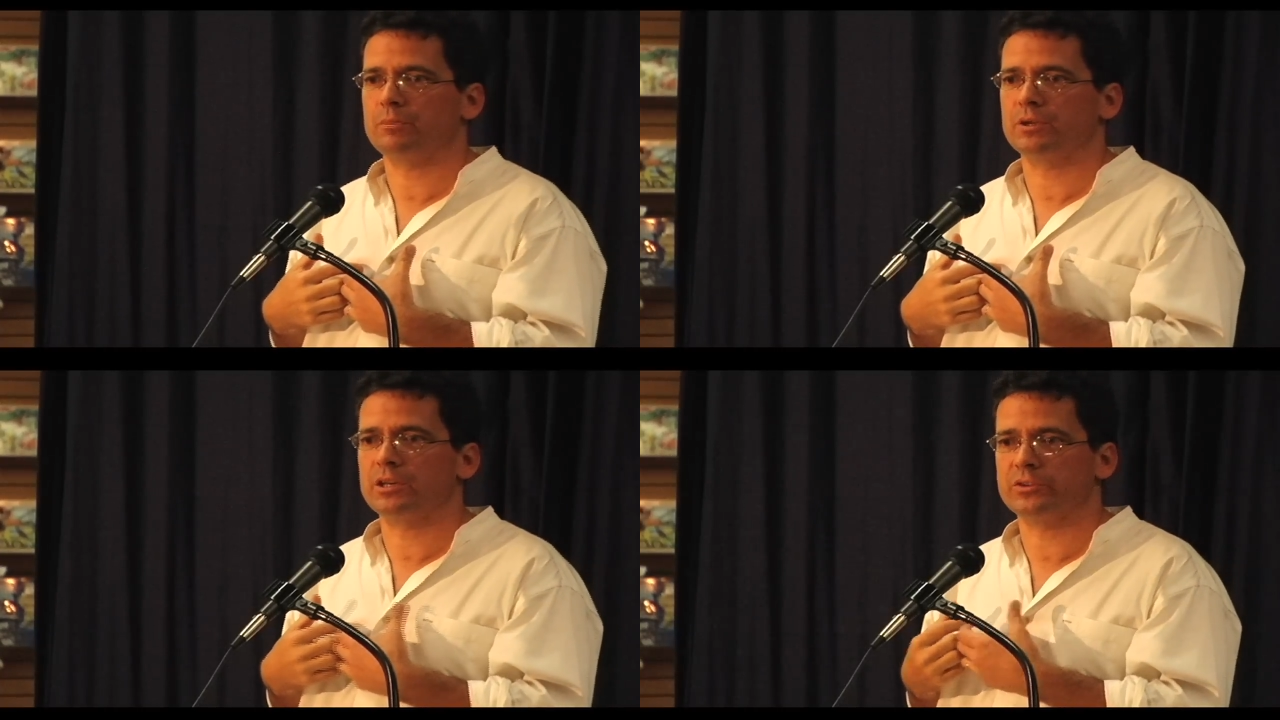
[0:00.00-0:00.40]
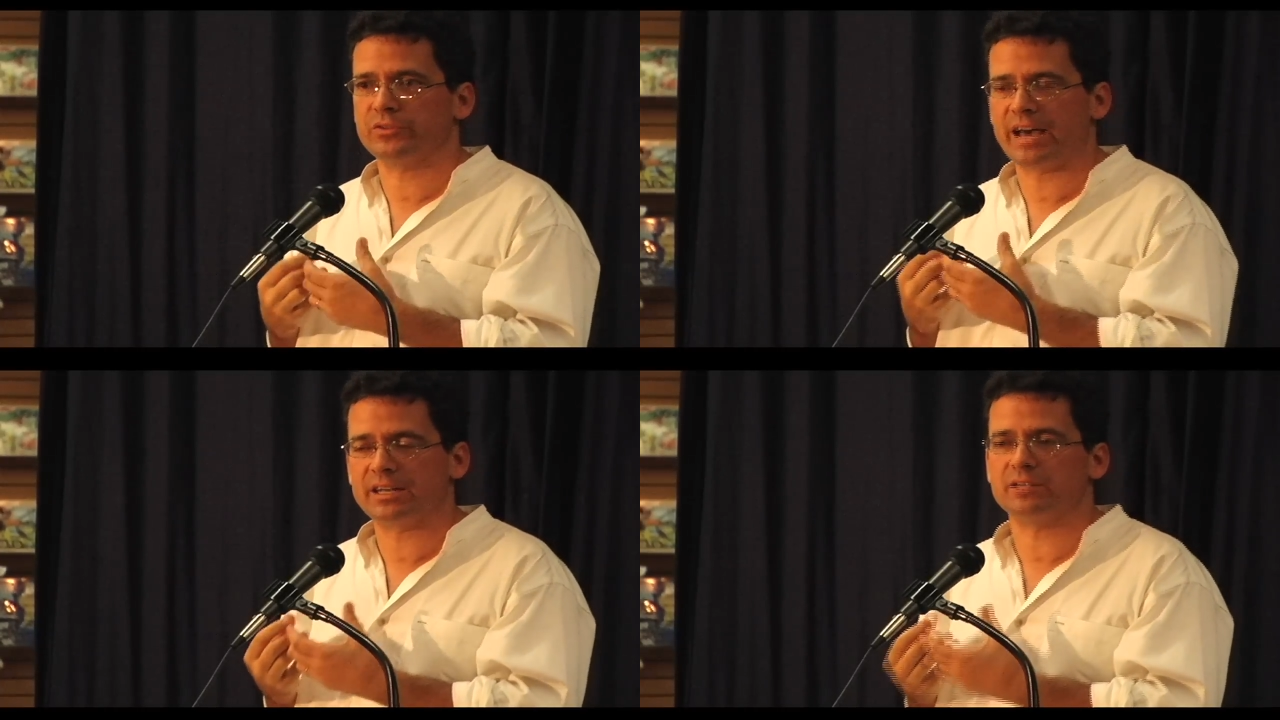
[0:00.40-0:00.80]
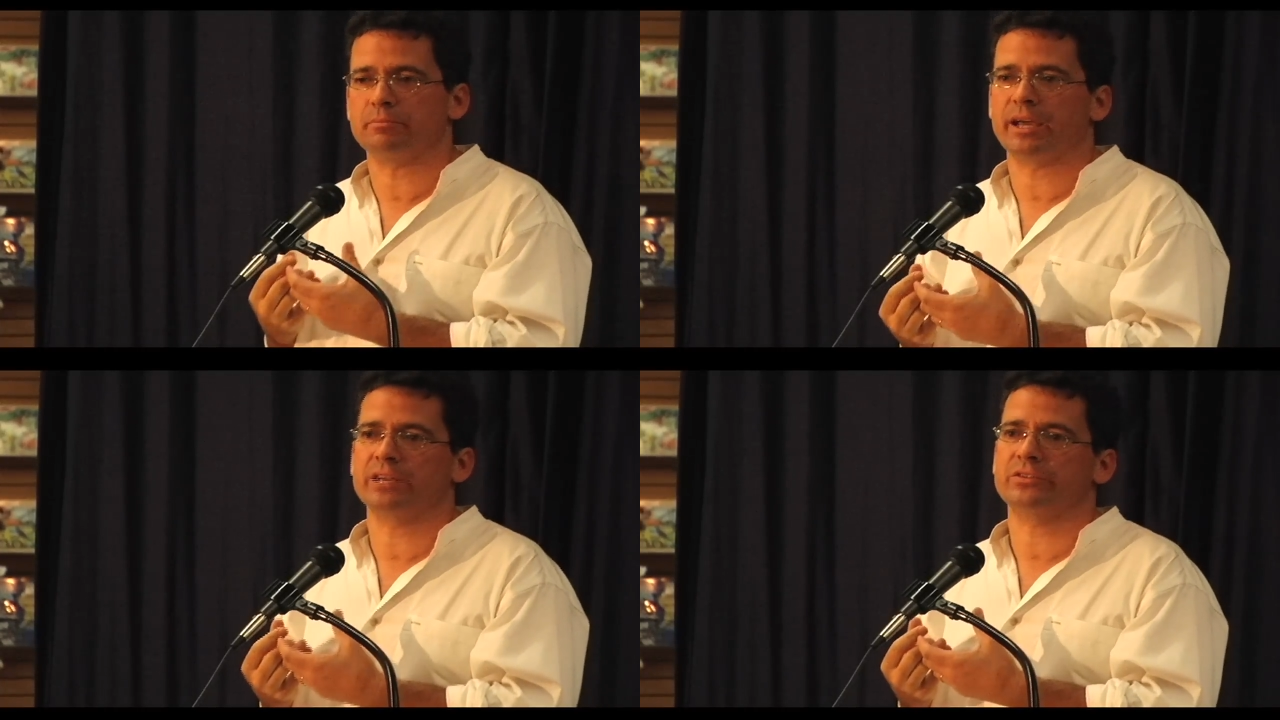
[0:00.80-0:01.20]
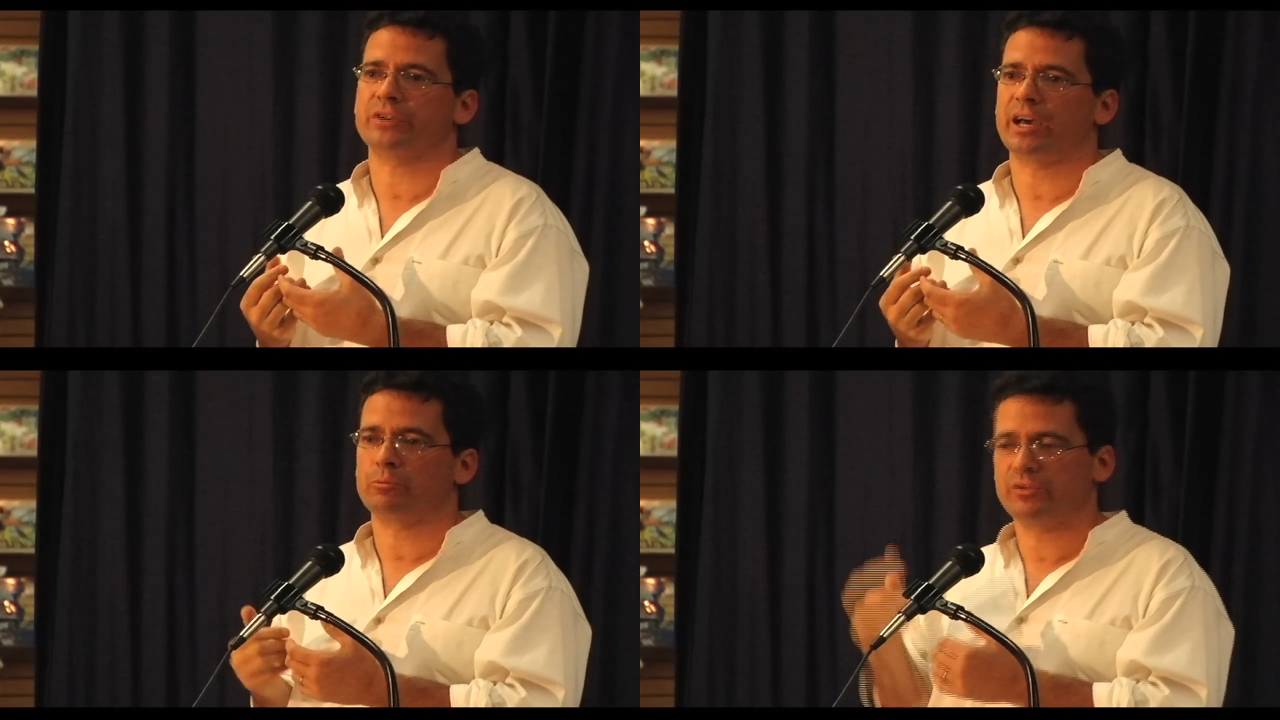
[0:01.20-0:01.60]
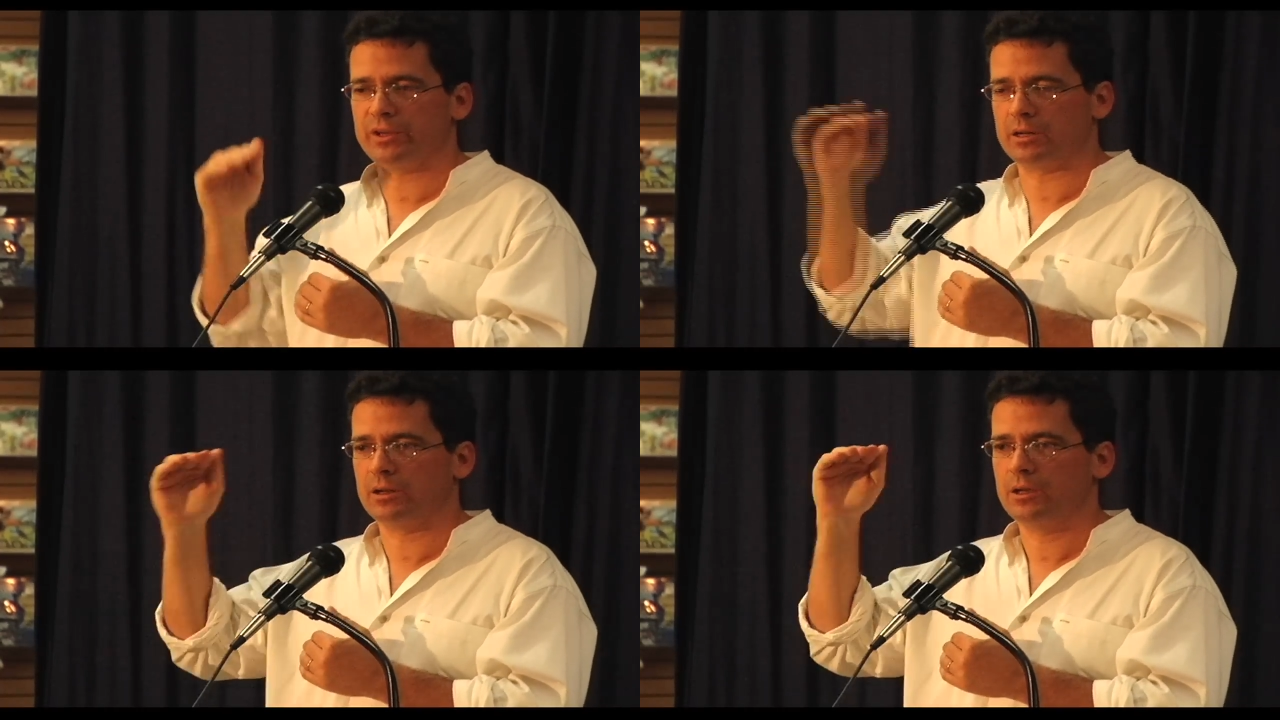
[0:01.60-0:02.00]
because that demand side, we've
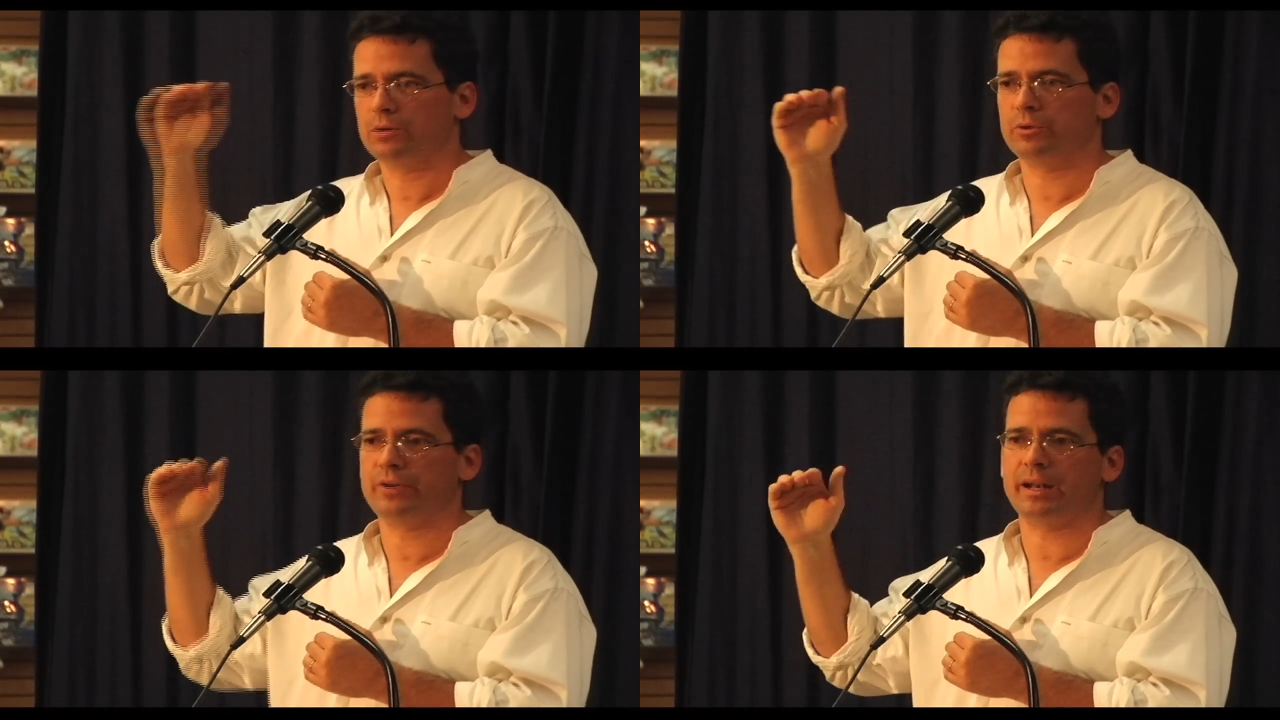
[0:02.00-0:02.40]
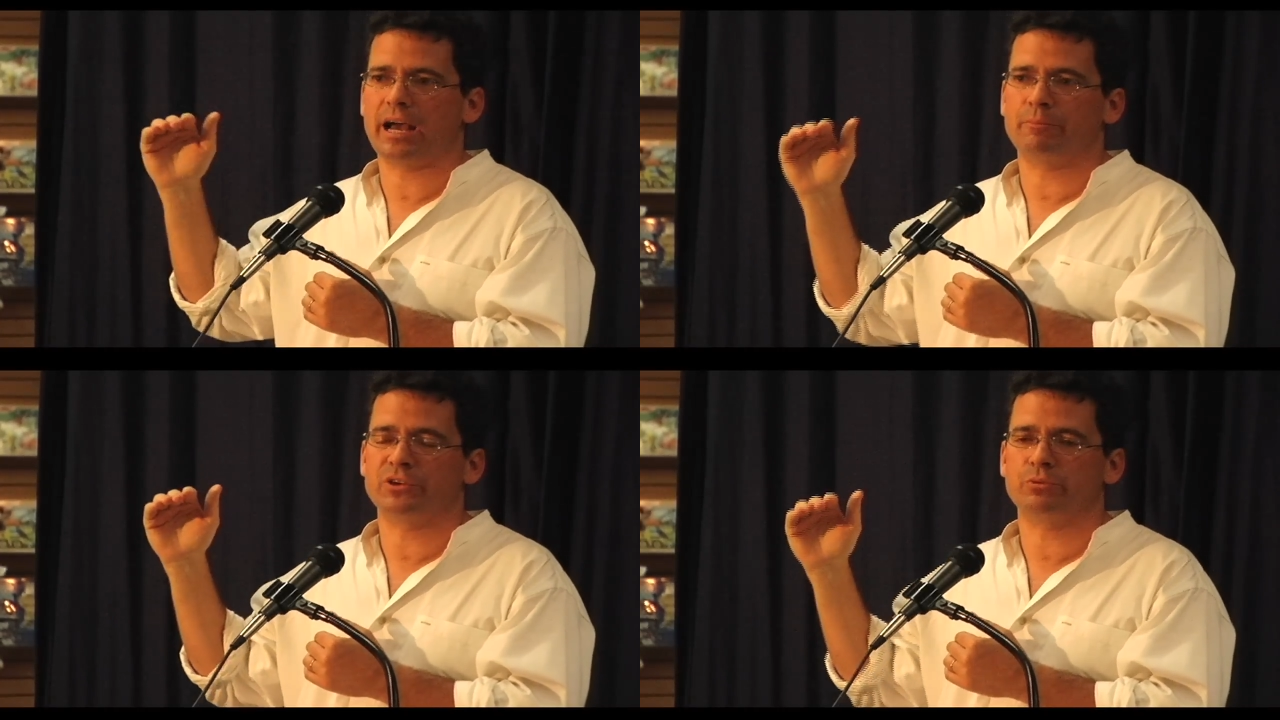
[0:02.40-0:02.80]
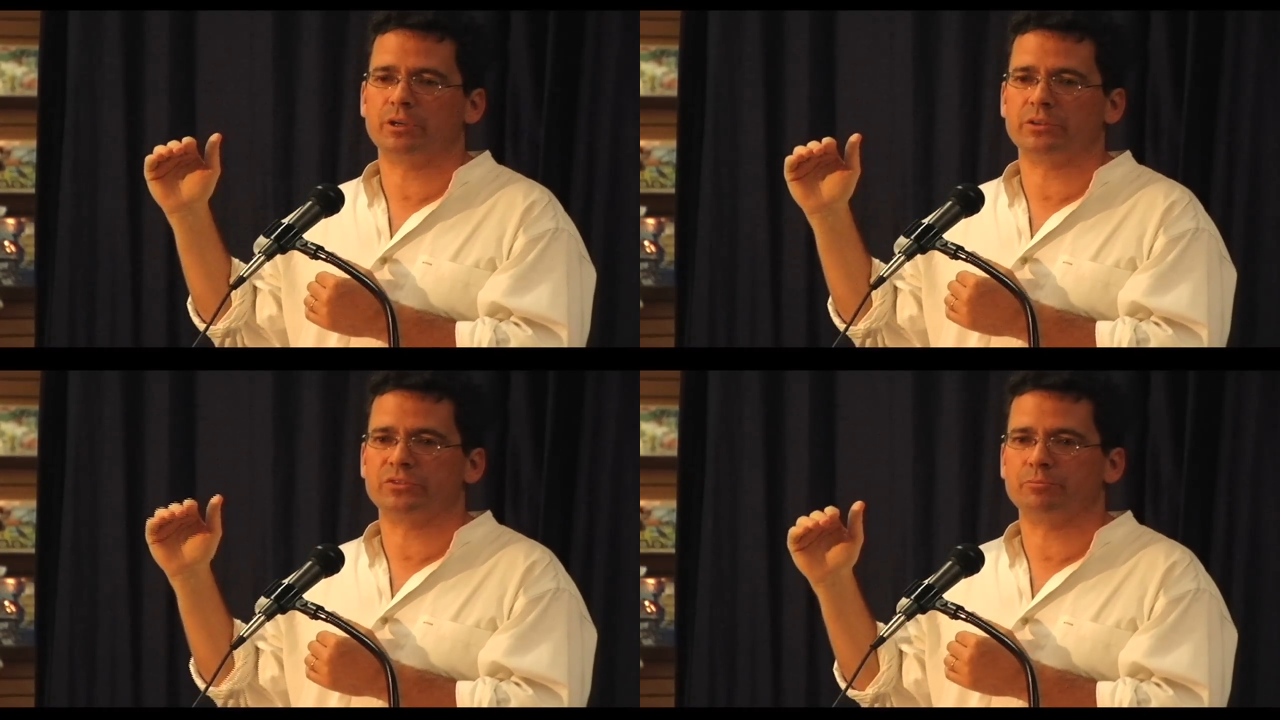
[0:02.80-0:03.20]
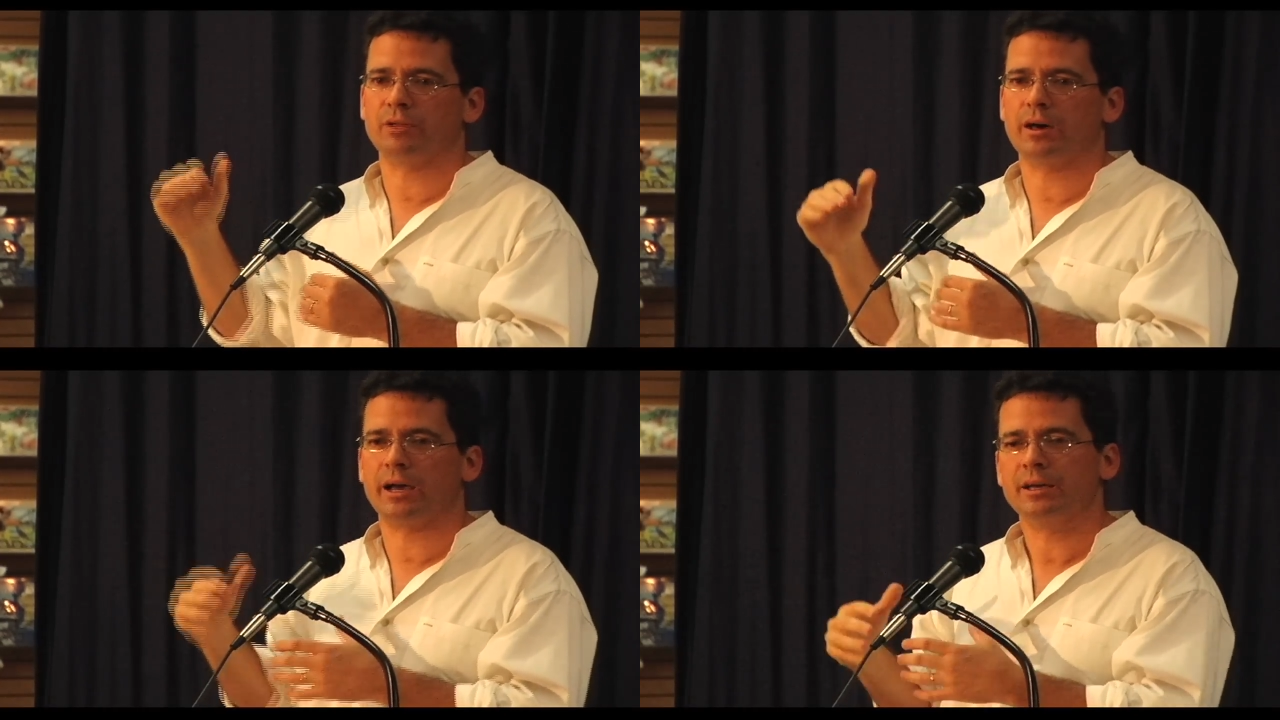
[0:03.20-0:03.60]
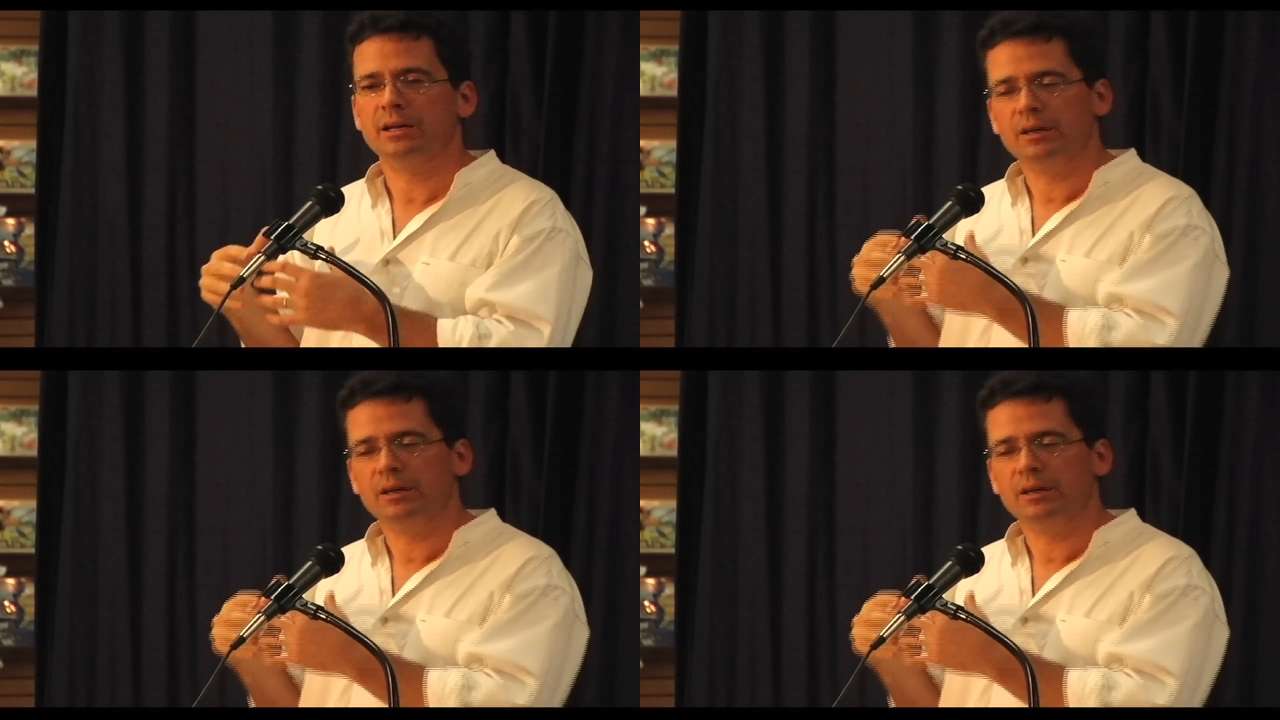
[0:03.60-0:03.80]
hit, we've hit how much we can supply,